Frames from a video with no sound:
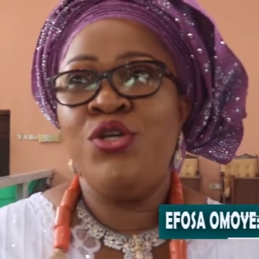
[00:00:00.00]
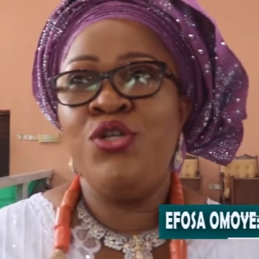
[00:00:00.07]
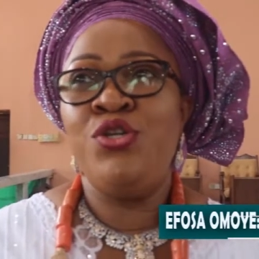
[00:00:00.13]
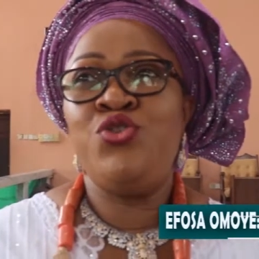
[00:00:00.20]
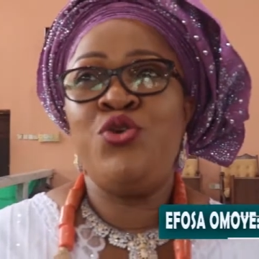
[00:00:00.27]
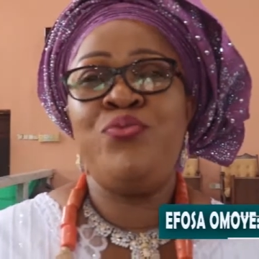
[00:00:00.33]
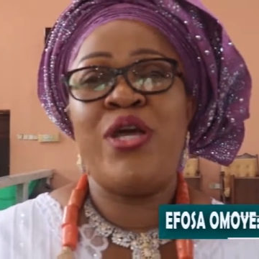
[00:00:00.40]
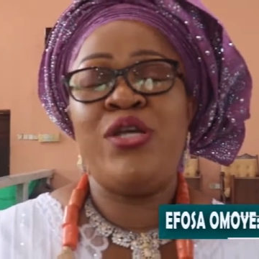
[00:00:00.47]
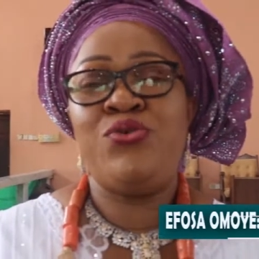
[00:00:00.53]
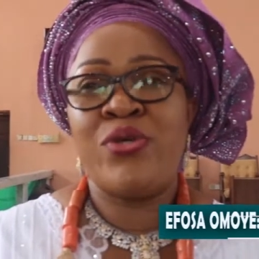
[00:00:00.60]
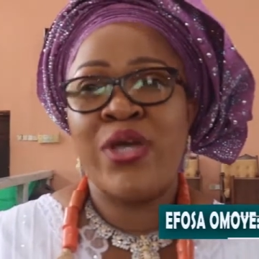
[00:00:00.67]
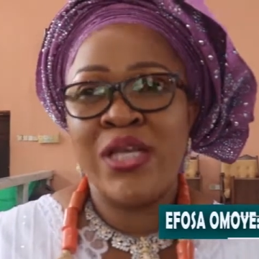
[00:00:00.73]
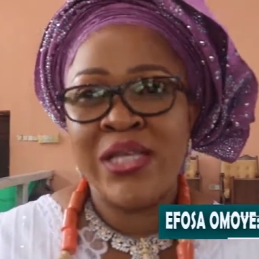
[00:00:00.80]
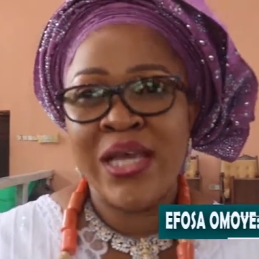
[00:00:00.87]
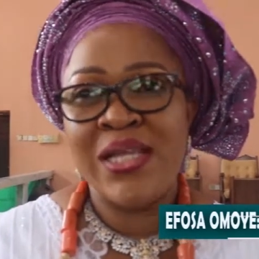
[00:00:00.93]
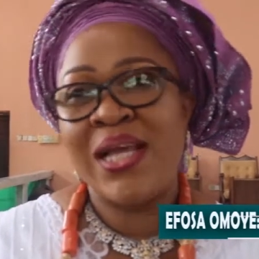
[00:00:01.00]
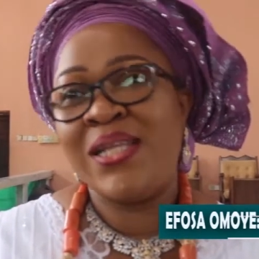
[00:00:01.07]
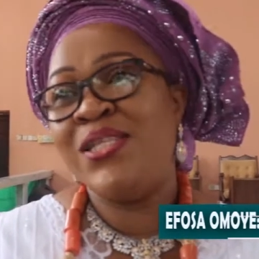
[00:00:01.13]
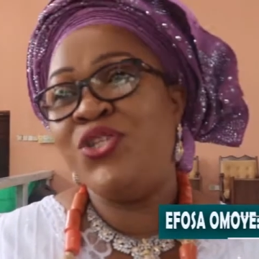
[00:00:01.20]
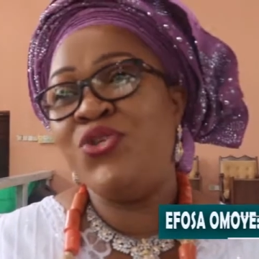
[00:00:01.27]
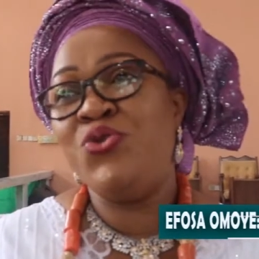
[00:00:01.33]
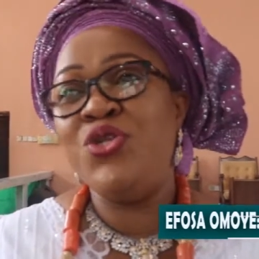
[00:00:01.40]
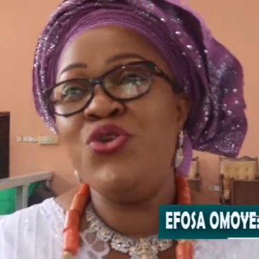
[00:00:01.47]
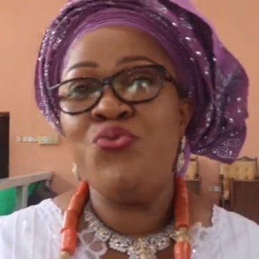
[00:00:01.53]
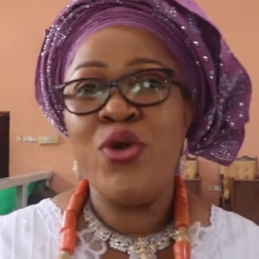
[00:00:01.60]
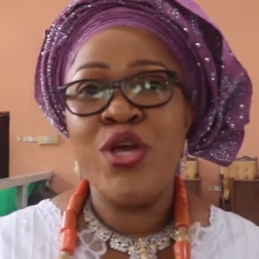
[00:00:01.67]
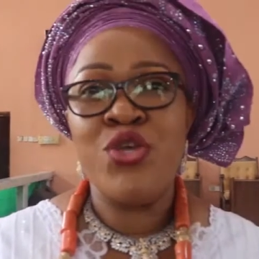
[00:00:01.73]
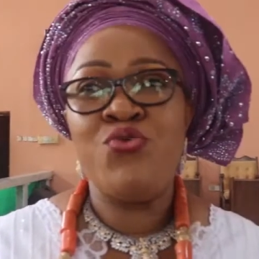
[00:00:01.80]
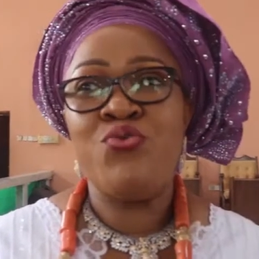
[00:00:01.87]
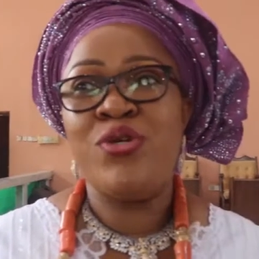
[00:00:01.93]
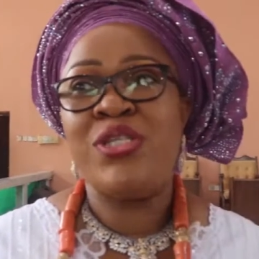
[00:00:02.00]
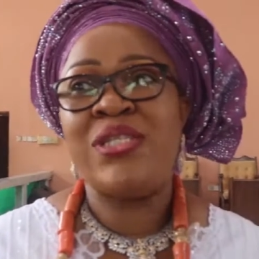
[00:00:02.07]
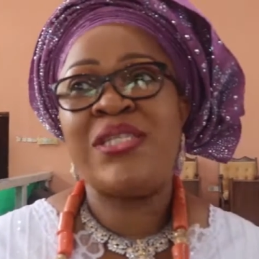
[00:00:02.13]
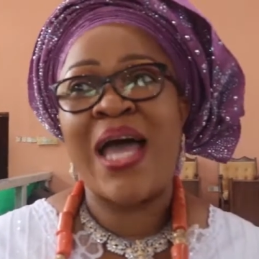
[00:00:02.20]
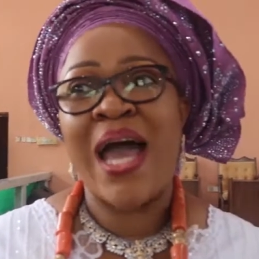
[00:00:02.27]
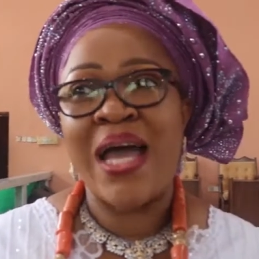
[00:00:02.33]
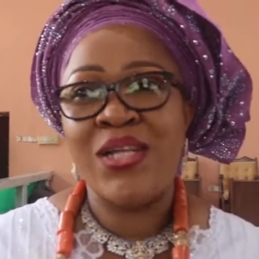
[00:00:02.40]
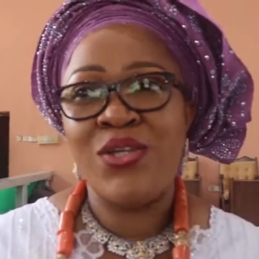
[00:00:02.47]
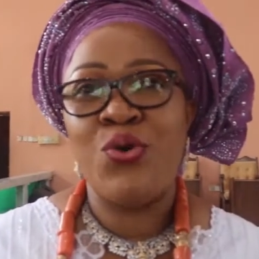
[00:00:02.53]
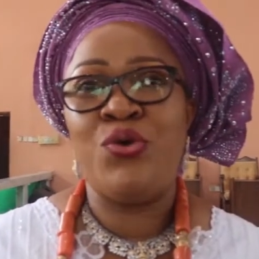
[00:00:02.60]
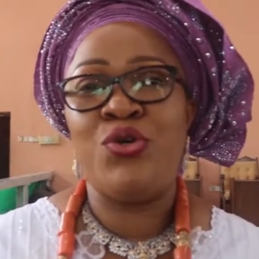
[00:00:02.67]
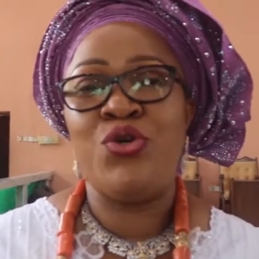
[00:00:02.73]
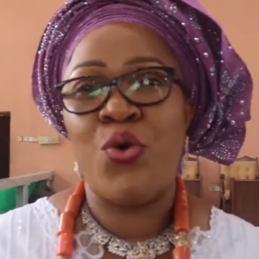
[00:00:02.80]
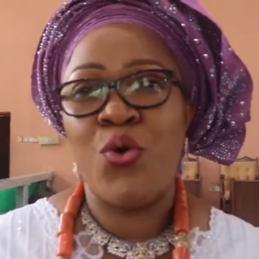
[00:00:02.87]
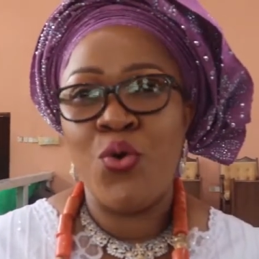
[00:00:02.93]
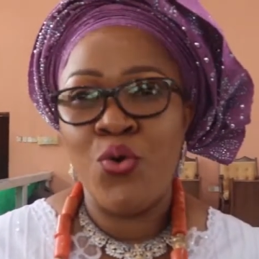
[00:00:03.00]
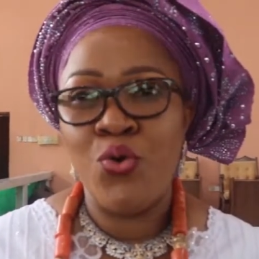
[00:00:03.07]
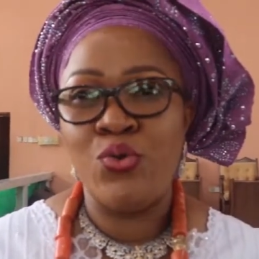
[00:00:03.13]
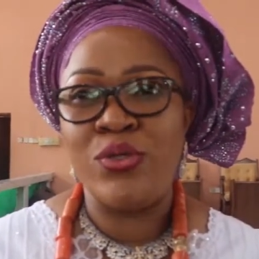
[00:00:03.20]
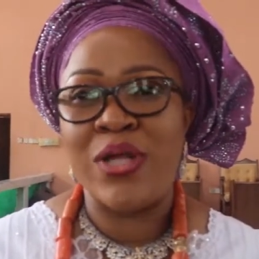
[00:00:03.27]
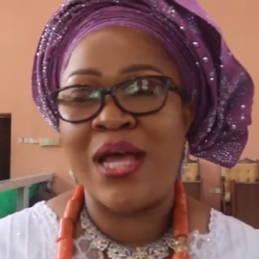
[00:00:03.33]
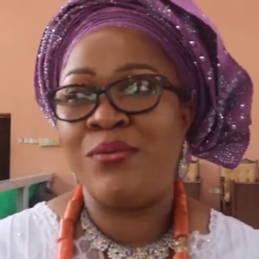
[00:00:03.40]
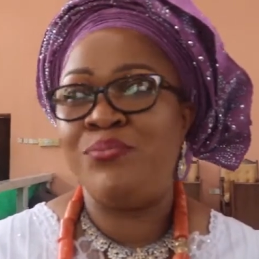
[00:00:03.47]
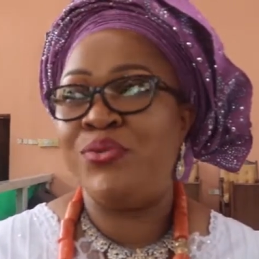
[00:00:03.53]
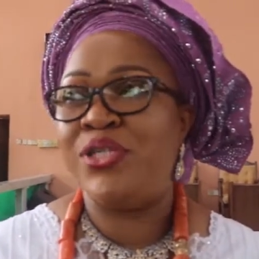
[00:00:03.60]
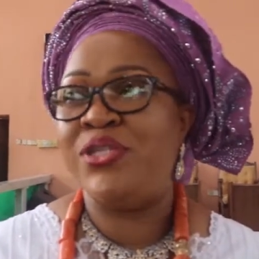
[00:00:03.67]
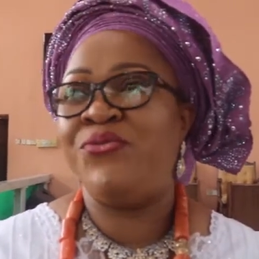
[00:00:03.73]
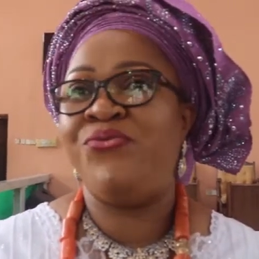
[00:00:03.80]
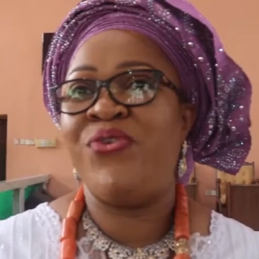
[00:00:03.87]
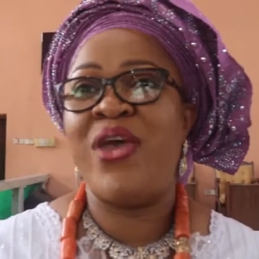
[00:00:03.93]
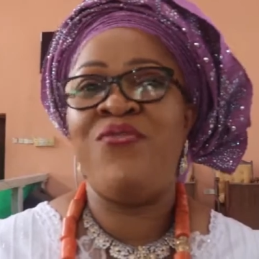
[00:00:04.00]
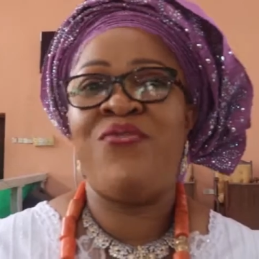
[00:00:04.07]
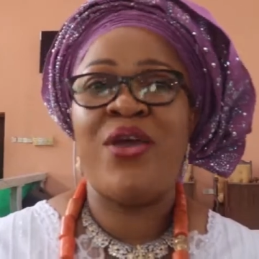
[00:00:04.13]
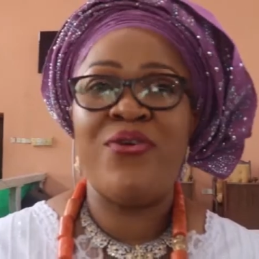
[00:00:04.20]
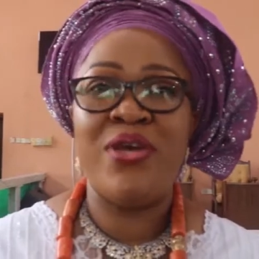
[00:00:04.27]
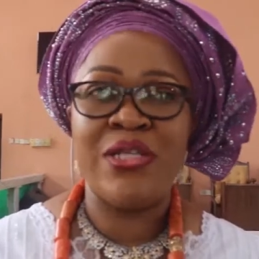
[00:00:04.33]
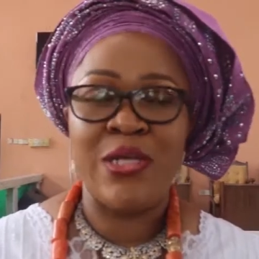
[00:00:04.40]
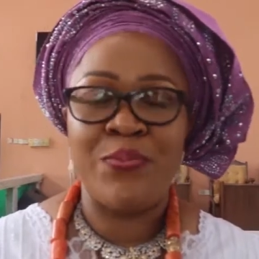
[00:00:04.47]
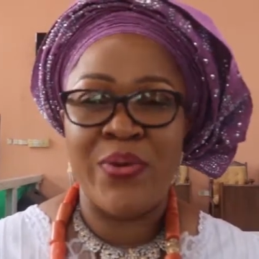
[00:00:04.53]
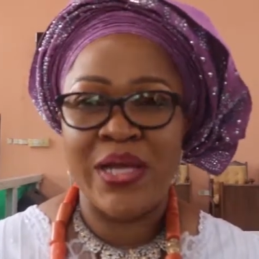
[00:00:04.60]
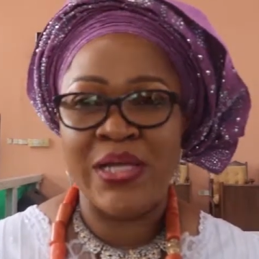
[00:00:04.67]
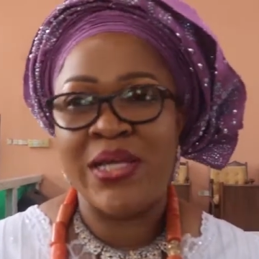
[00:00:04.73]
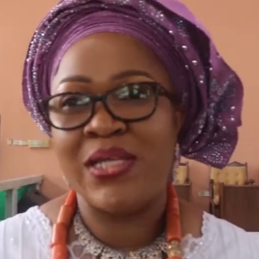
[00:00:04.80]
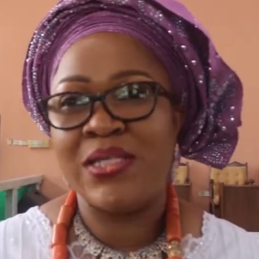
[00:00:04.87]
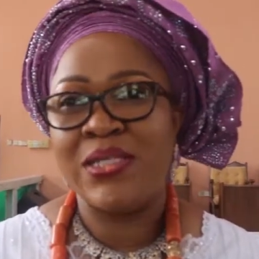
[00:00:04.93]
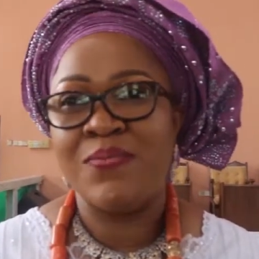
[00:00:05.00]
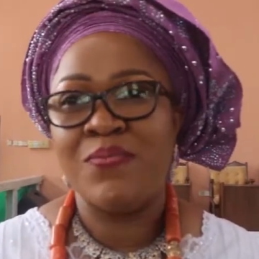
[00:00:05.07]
You need to be educated. That is the only way you will stand on your own and be very, very independent.